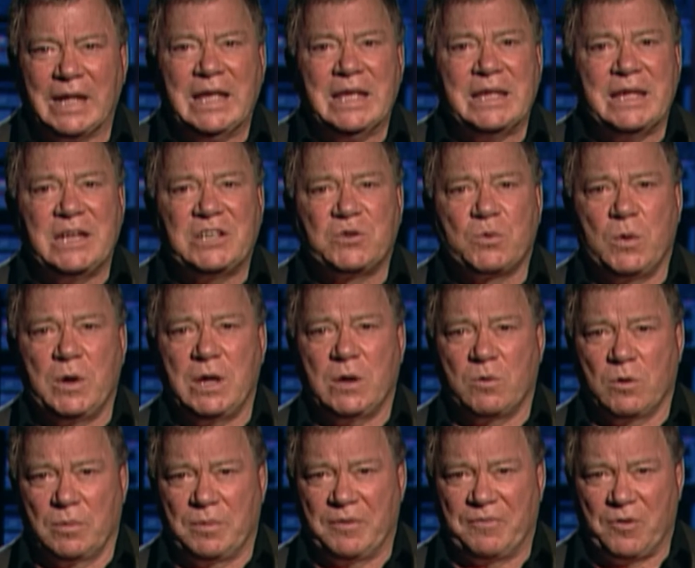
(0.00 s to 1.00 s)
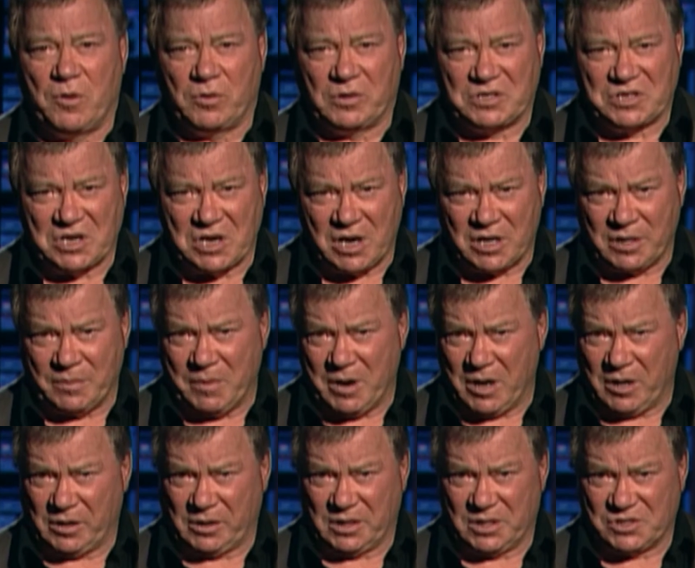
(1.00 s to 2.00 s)
Each week we'll be focusing on
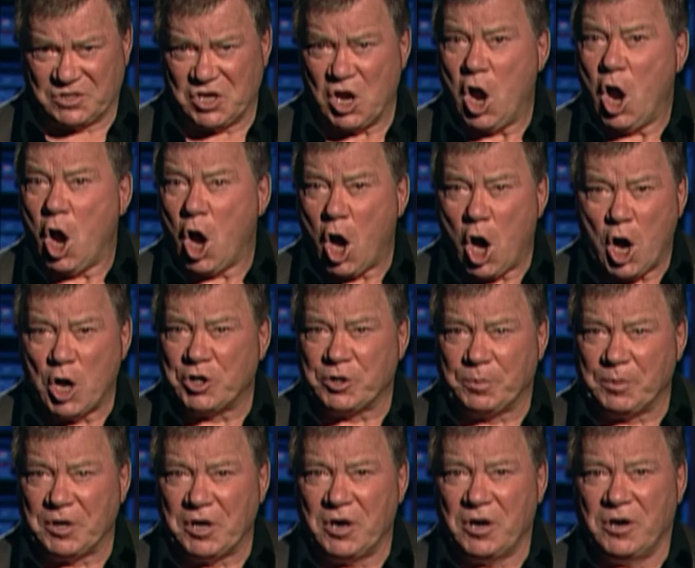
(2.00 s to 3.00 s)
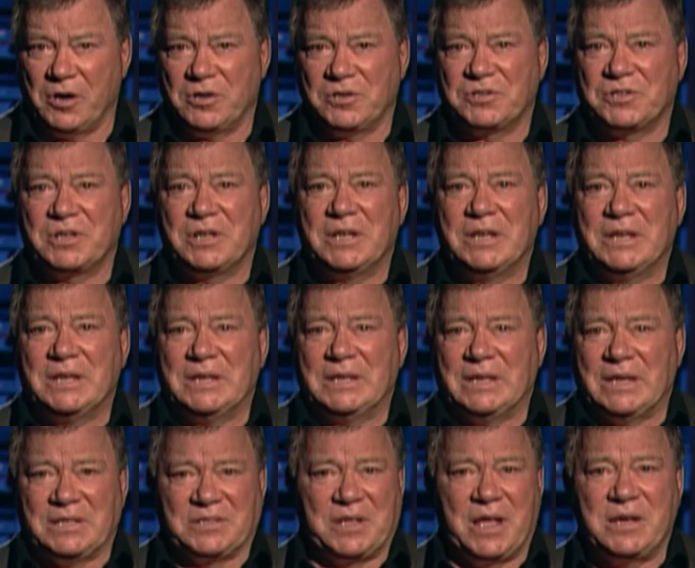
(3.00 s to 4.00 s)
America's entrepreneurs
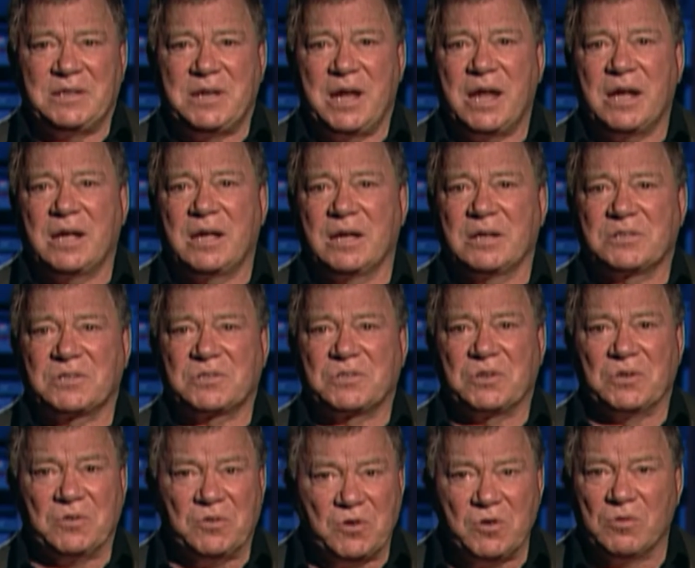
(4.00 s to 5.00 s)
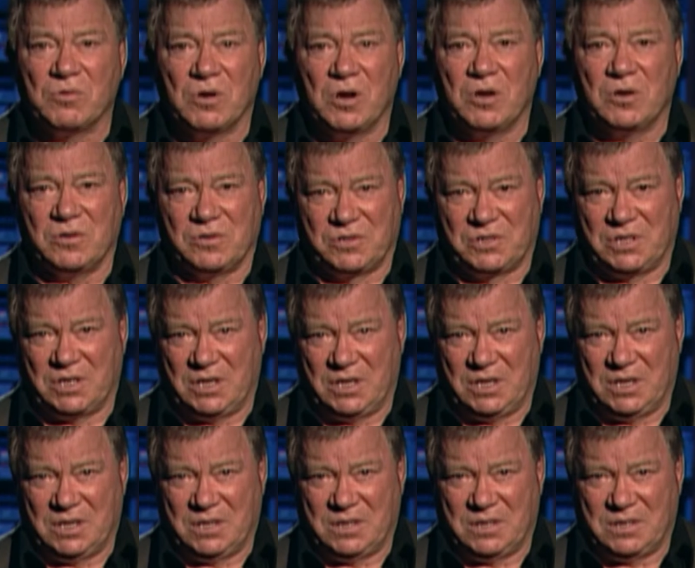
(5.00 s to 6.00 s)
as they take us to new roads,
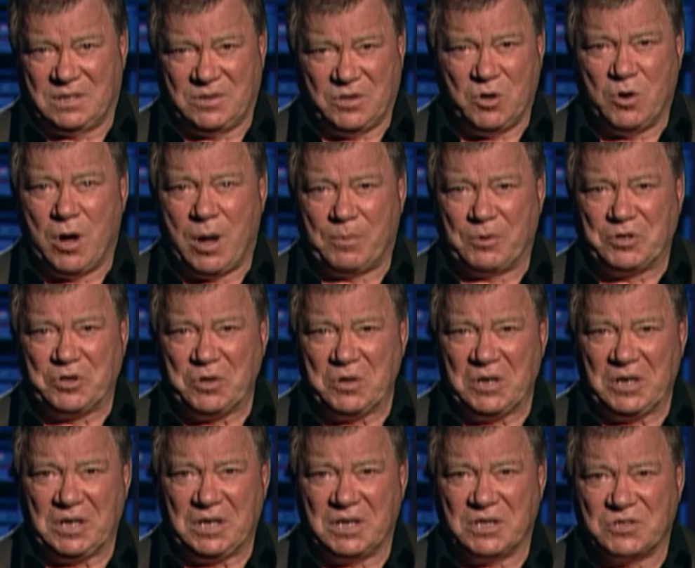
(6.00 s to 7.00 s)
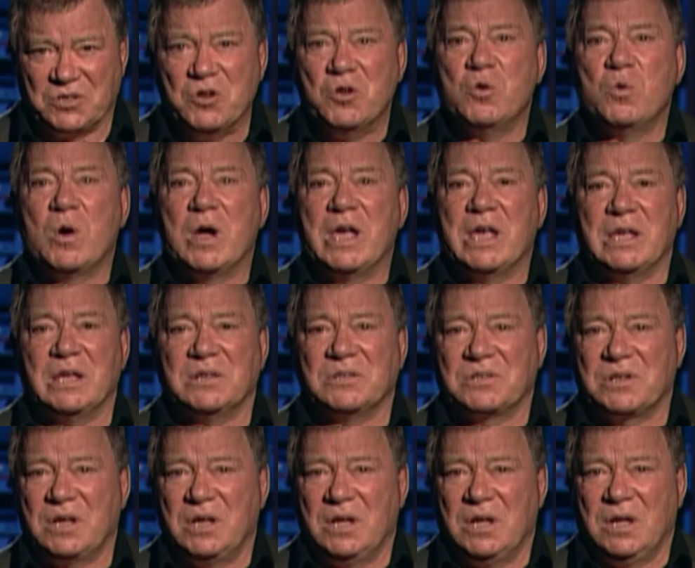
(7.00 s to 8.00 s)
new opportunities, new
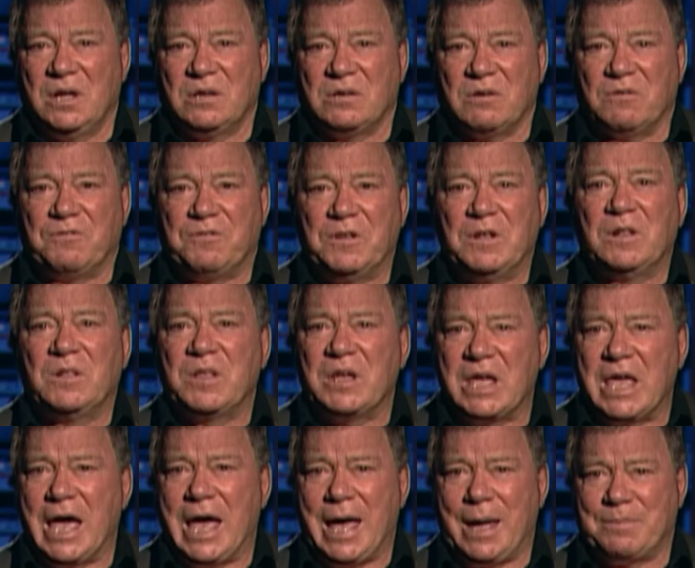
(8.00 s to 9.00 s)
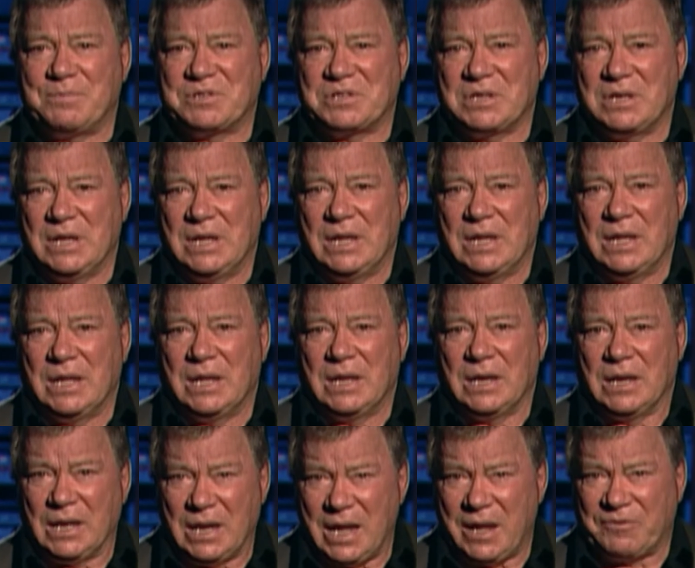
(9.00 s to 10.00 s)
ways to fill the gaps
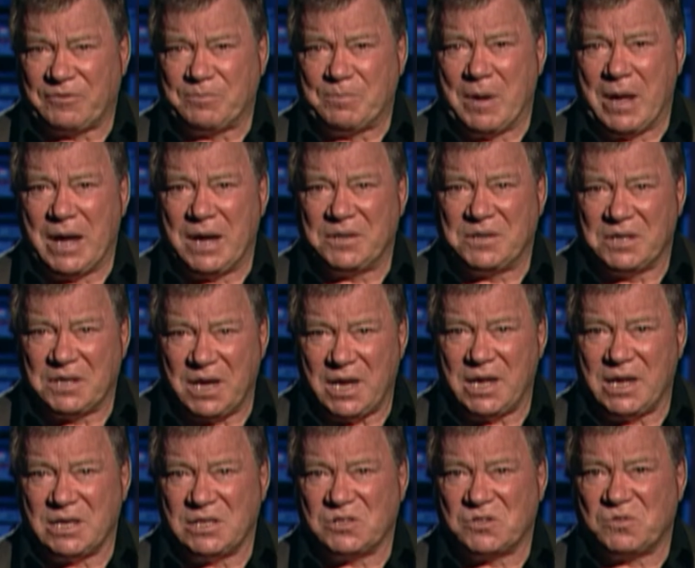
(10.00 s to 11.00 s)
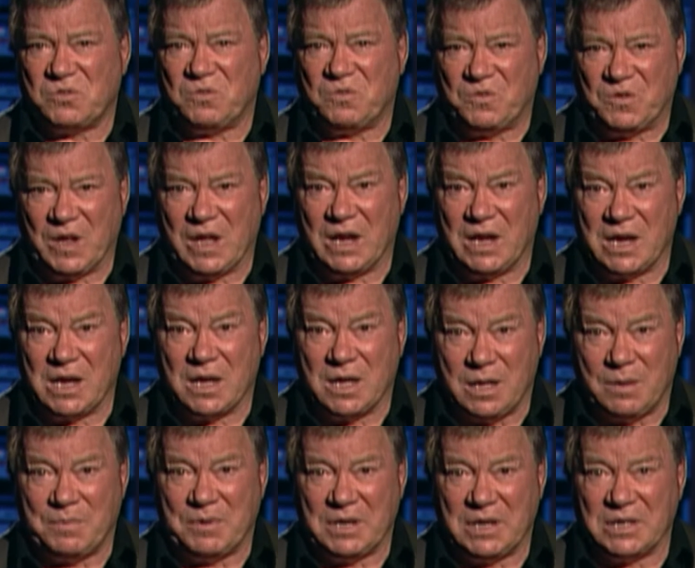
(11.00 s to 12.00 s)
left by today's failing
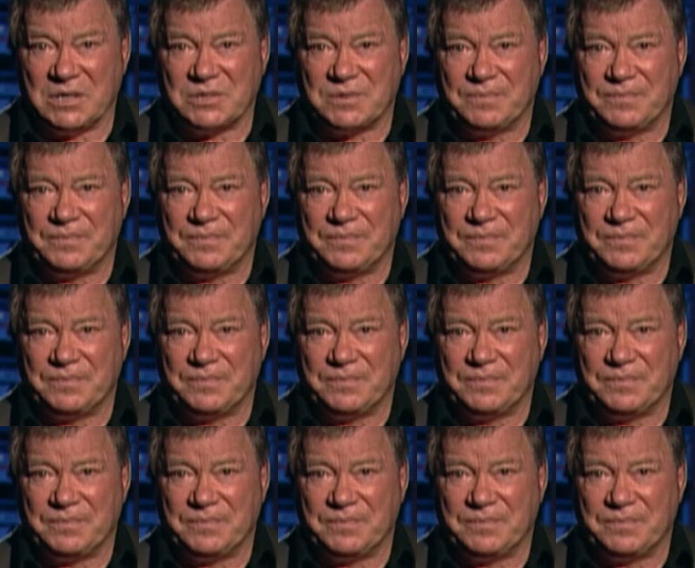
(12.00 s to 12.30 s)
companies.